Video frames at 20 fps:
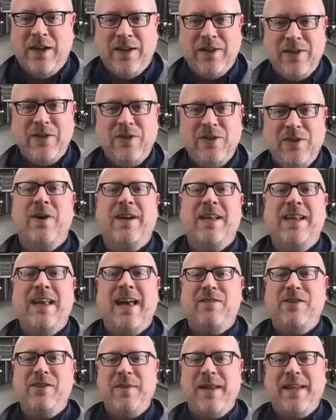you want to
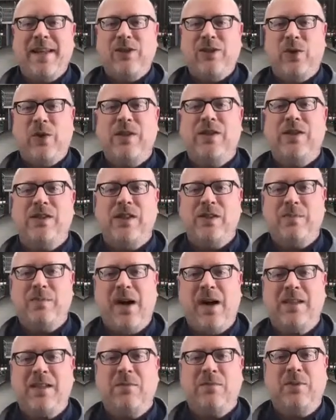have as many choices as
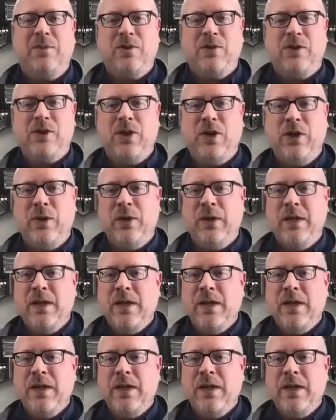possible. So